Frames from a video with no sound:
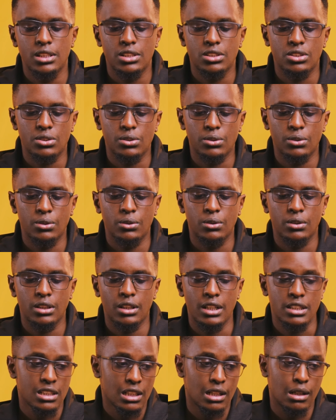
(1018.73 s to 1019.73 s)
So in
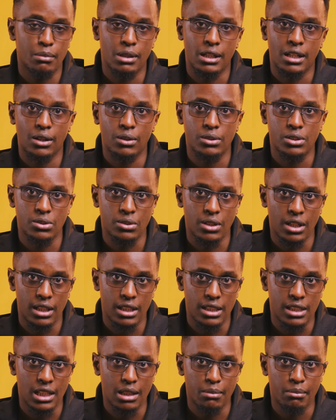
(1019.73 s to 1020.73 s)
our Instagram account, you
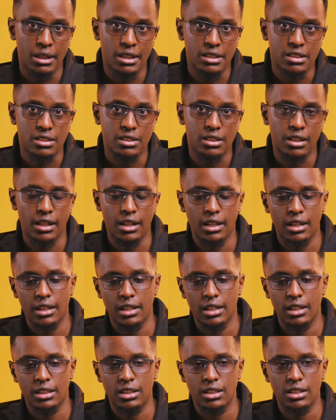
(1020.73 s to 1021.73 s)
can DM us
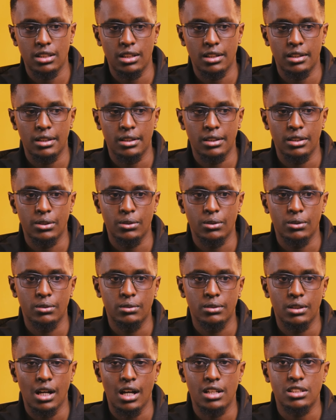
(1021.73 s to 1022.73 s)
and you know,
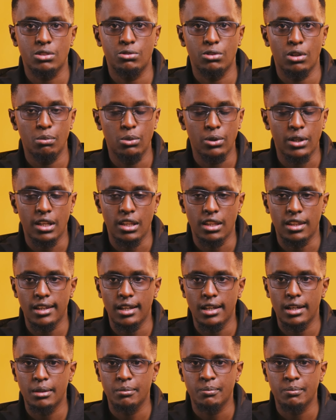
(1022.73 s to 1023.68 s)
ask for a booking there.